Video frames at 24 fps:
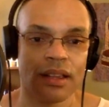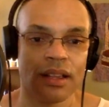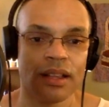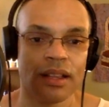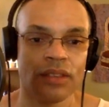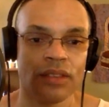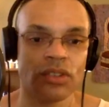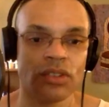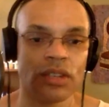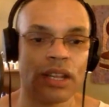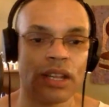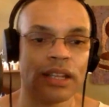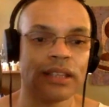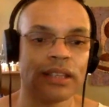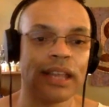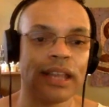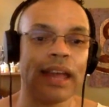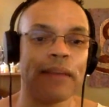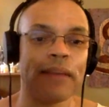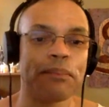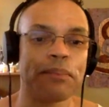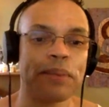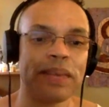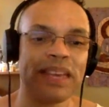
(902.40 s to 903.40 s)
So
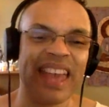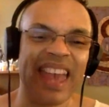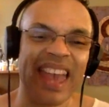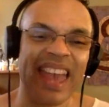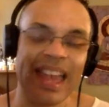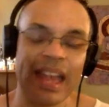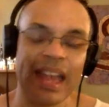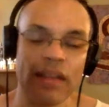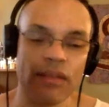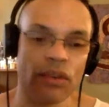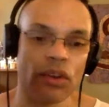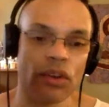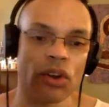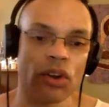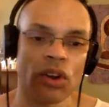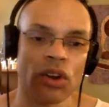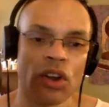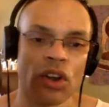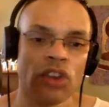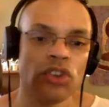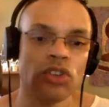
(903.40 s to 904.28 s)
that behavior,